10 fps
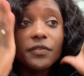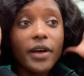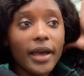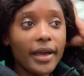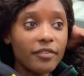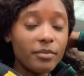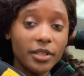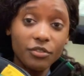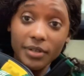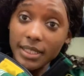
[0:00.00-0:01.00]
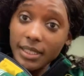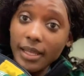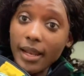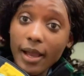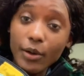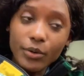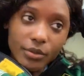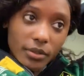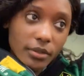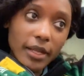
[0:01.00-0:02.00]
I have been grinding it out
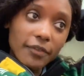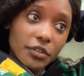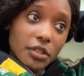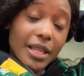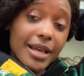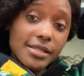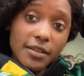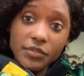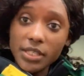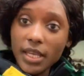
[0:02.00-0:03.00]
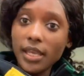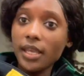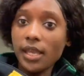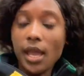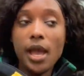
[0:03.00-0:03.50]
after class every day.